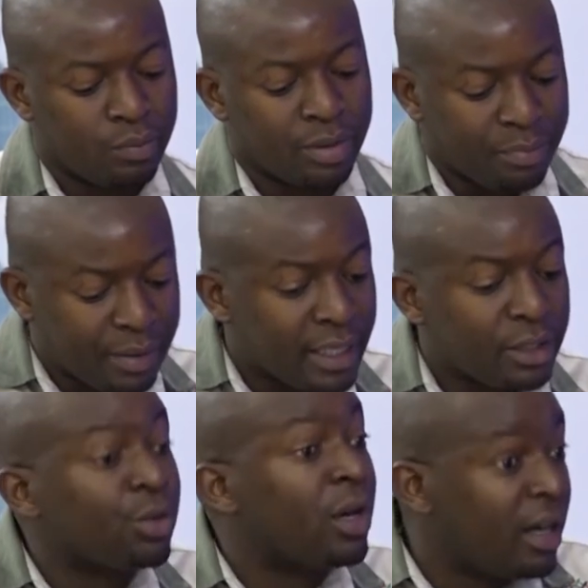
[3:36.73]

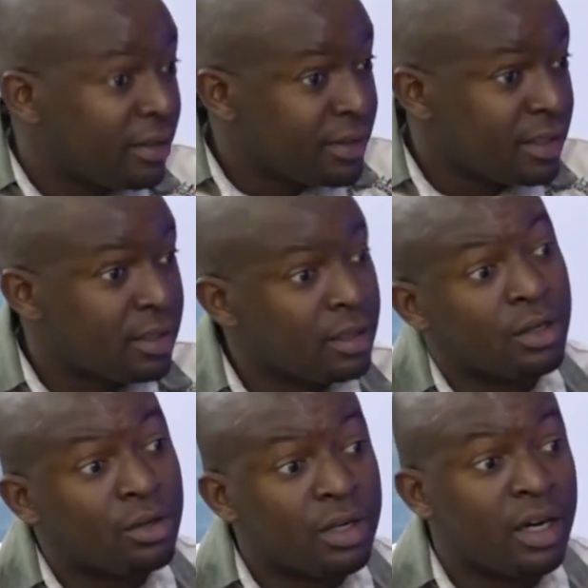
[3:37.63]
prepared to harvest
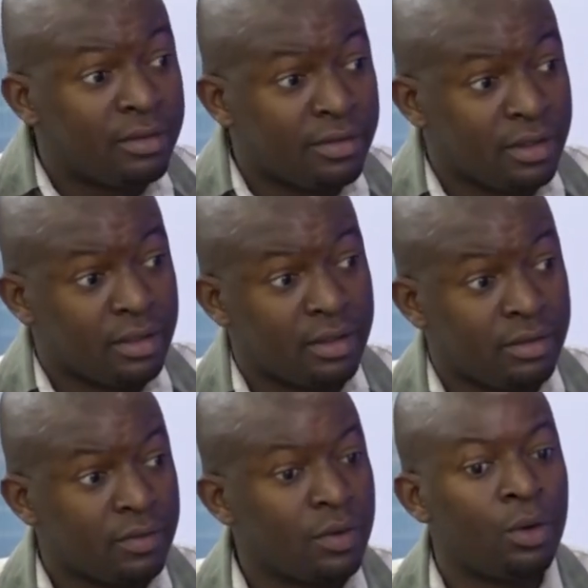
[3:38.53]
a good harvest
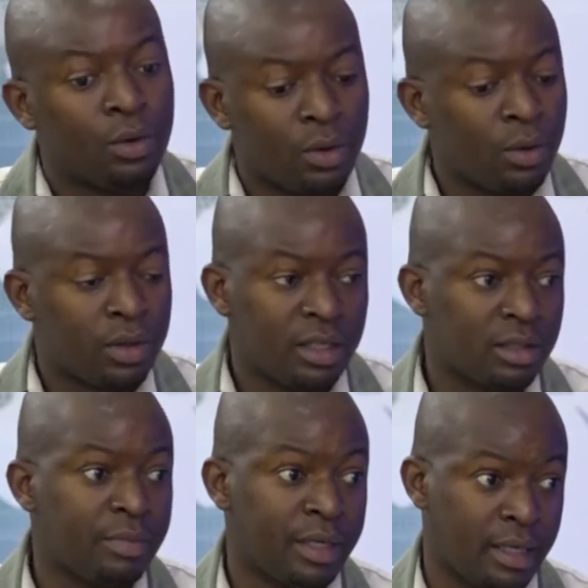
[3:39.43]
all, all
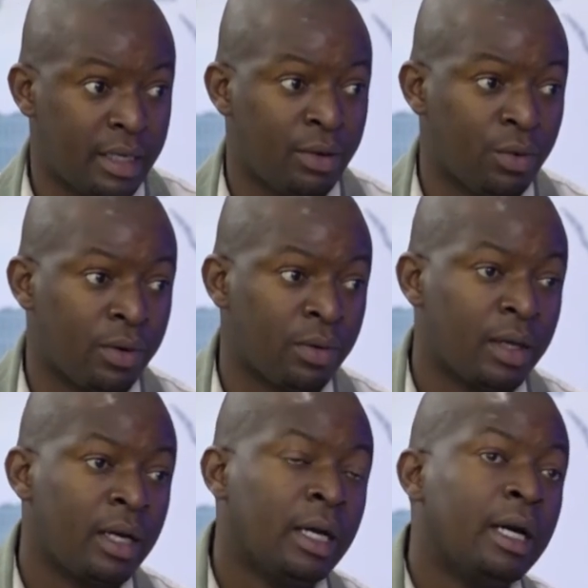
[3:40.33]
things being equal right